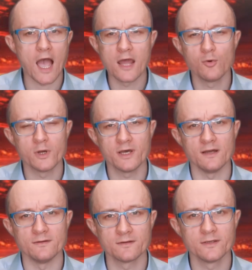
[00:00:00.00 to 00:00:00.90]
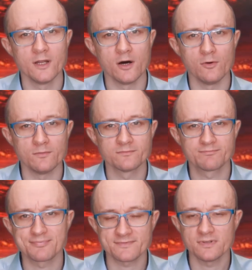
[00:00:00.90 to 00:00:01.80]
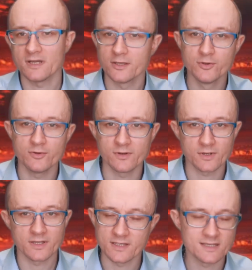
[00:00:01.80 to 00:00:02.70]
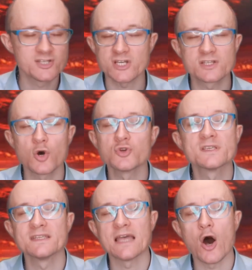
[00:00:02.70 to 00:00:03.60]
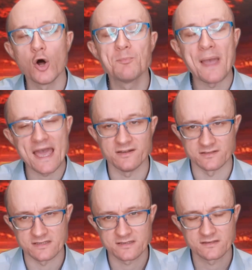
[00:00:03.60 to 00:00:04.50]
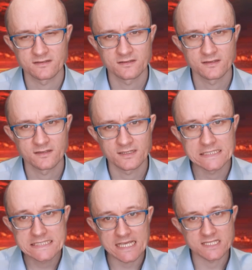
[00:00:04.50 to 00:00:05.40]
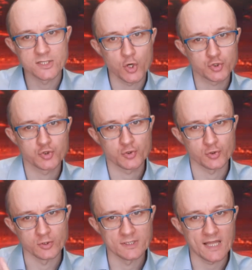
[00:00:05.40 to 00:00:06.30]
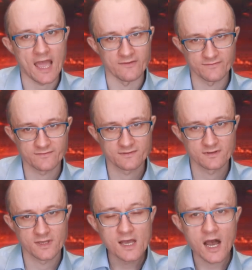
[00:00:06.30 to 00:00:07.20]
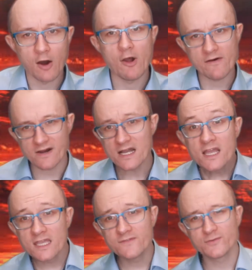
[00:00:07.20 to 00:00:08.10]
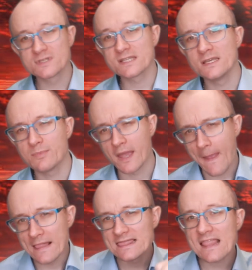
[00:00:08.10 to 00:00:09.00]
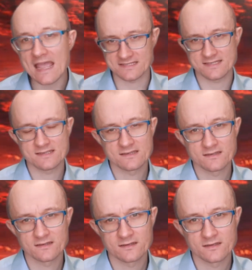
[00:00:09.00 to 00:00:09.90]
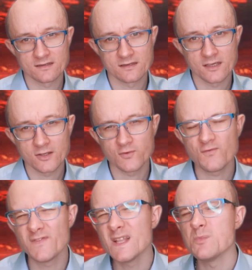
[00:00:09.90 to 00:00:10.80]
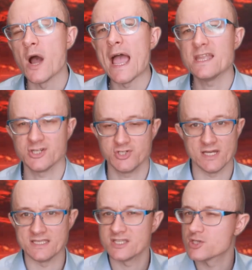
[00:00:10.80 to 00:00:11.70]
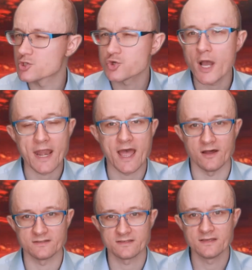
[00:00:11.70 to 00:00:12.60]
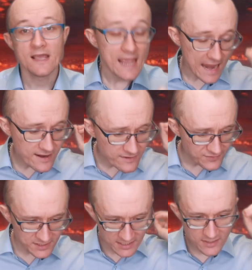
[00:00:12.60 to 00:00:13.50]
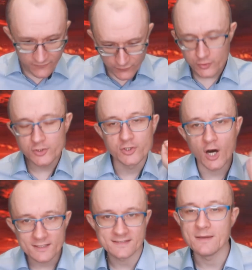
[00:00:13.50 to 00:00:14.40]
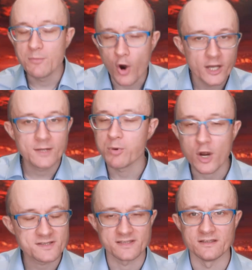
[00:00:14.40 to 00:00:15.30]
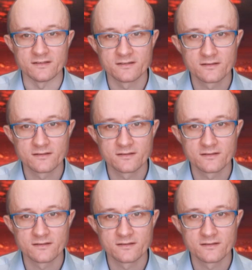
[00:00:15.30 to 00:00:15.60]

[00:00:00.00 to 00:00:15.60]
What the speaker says: I don't wanna, you know, it just goes in the old patterns. It says no to the life. However, if you sleep less, you feel more energized. Just try it out. Even if you're not a morning person.